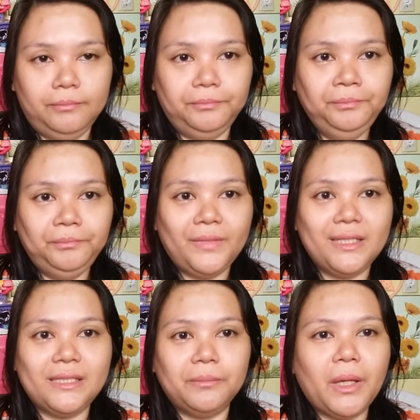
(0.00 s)

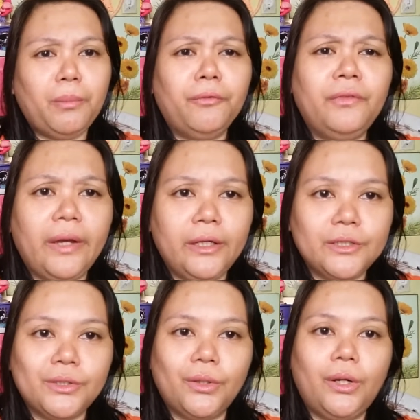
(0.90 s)
he's some type of
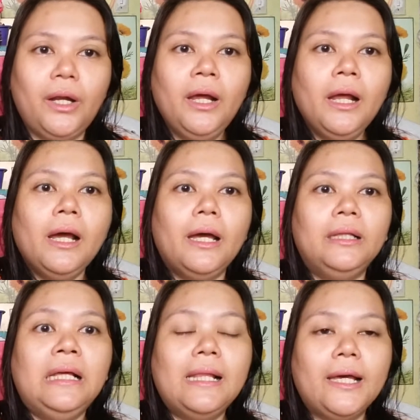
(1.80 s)
dinosaur,
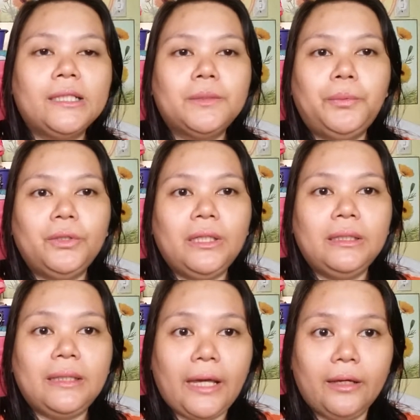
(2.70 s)
and he likes
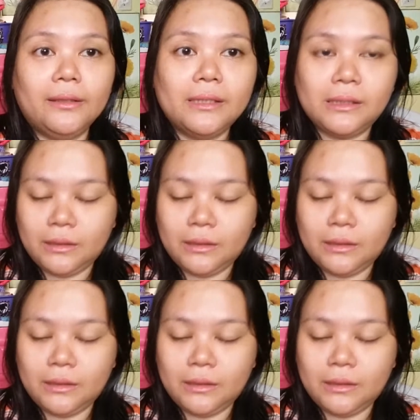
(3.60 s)
putting tails.